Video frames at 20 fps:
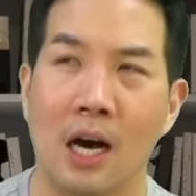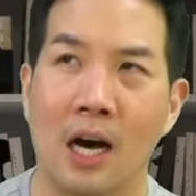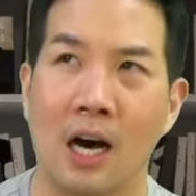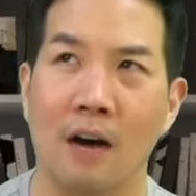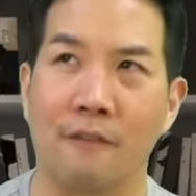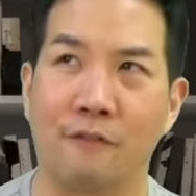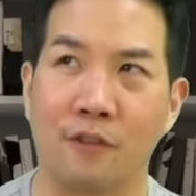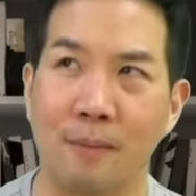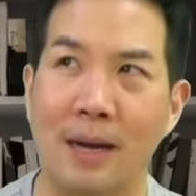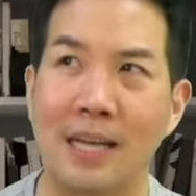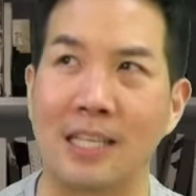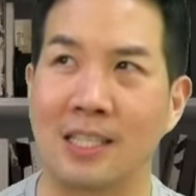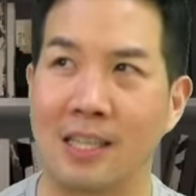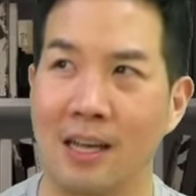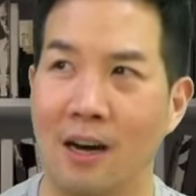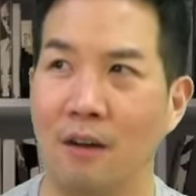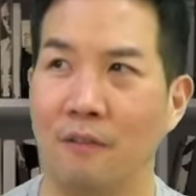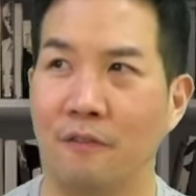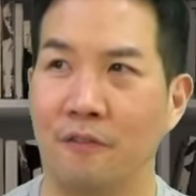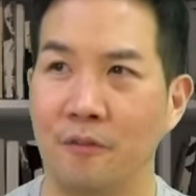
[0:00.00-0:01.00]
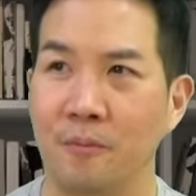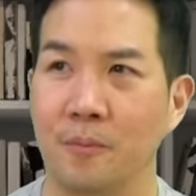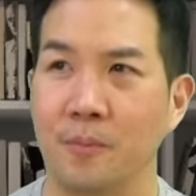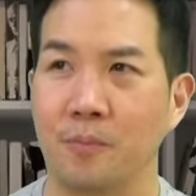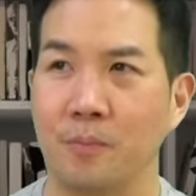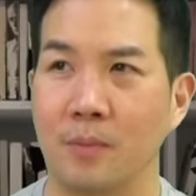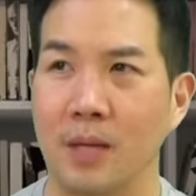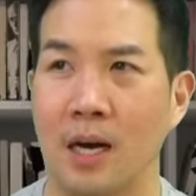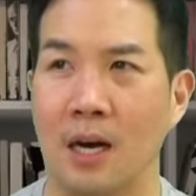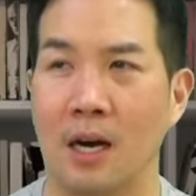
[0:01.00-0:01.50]
for myself,
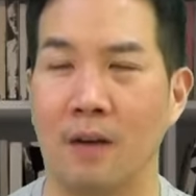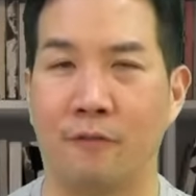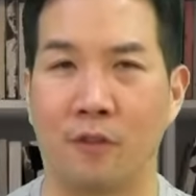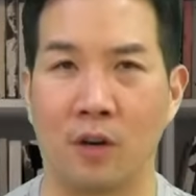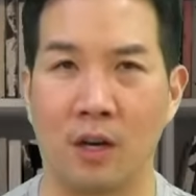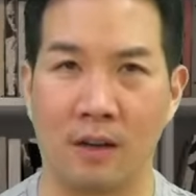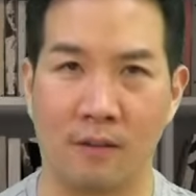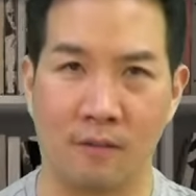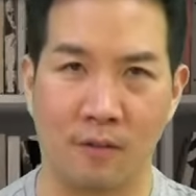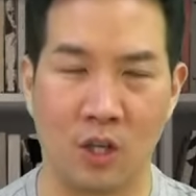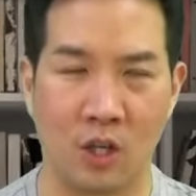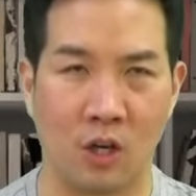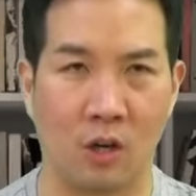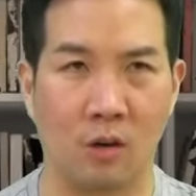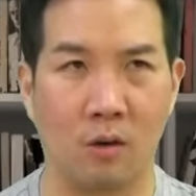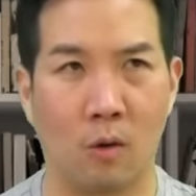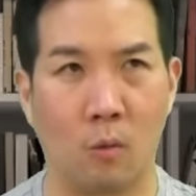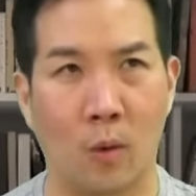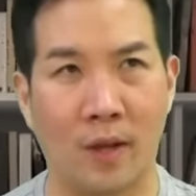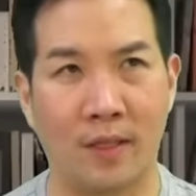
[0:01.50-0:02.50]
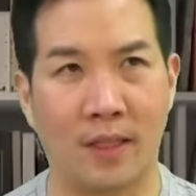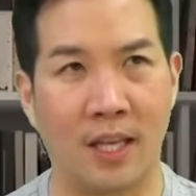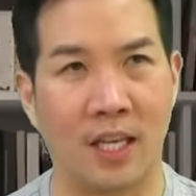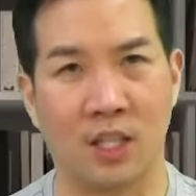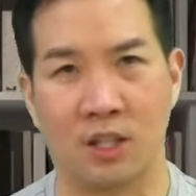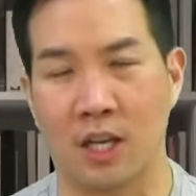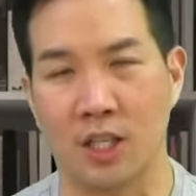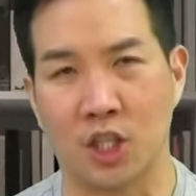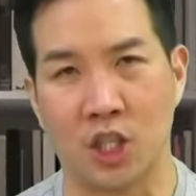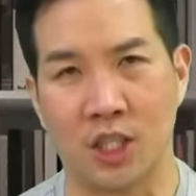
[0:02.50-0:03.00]
one thing is
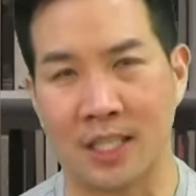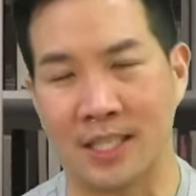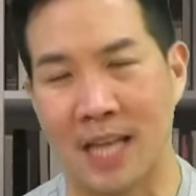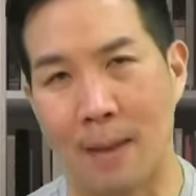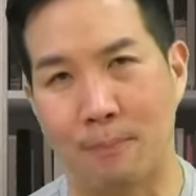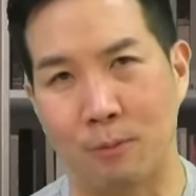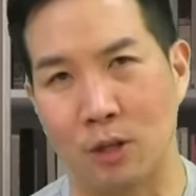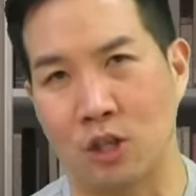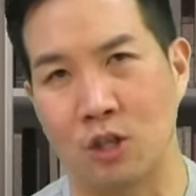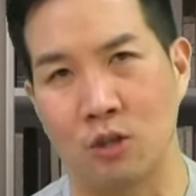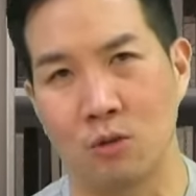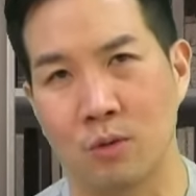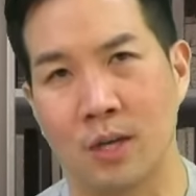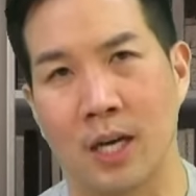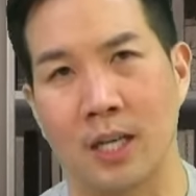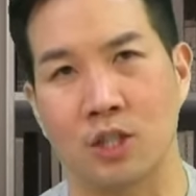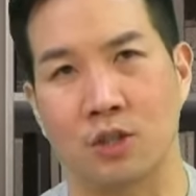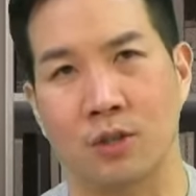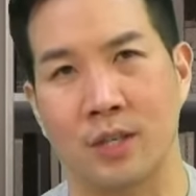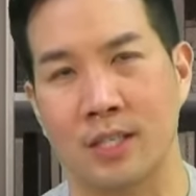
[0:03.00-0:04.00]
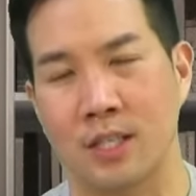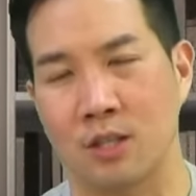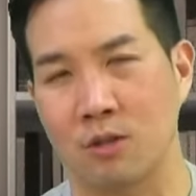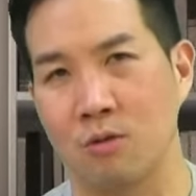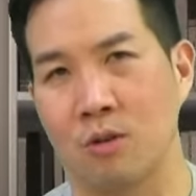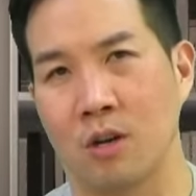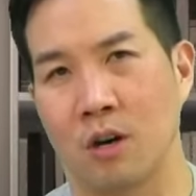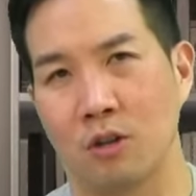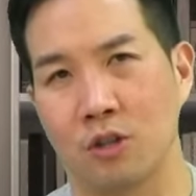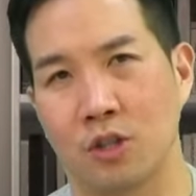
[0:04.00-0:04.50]
not just adapting to new countries and new
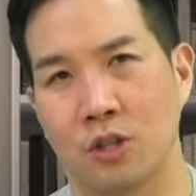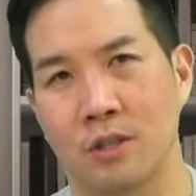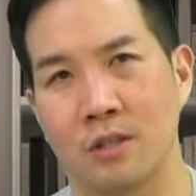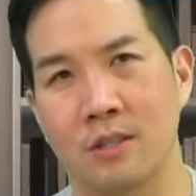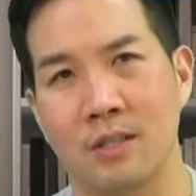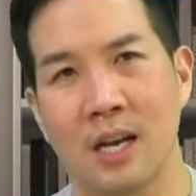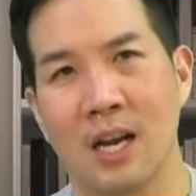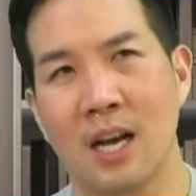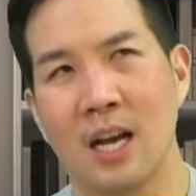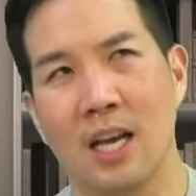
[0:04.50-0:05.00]
cultures.